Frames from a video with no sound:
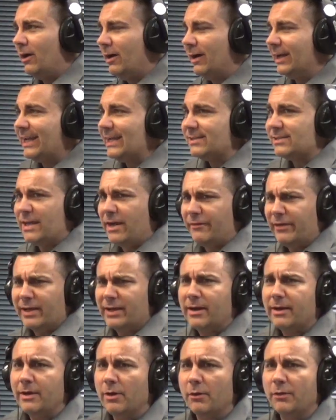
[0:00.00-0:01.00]
I guess having
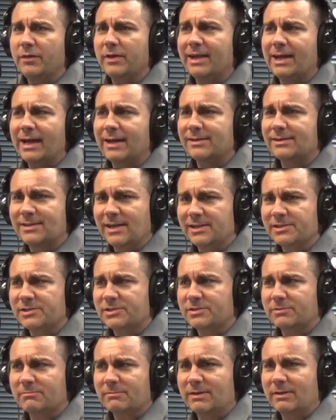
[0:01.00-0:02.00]
an unhealthy gut
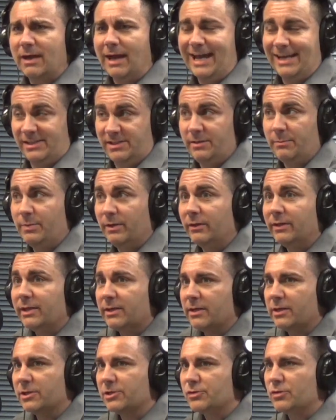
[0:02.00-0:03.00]
has the ability
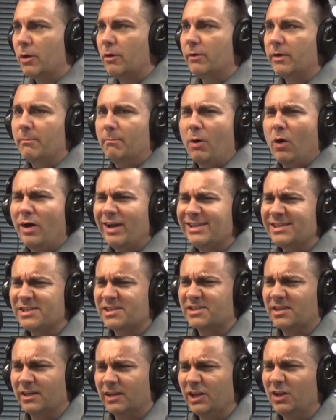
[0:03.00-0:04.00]
to control your mind
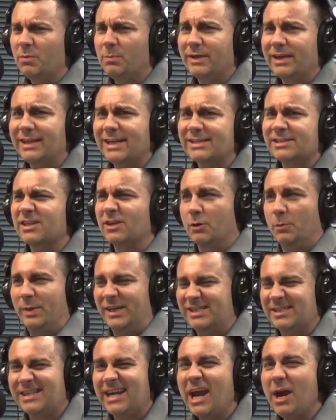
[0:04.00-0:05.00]
just a little bit. That's a little
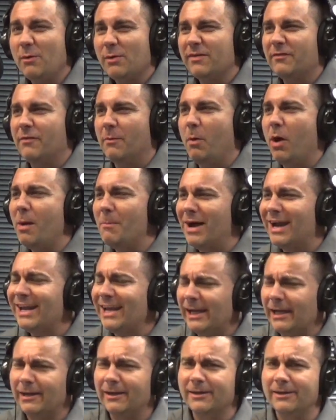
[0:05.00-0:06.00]
bit scary for my money.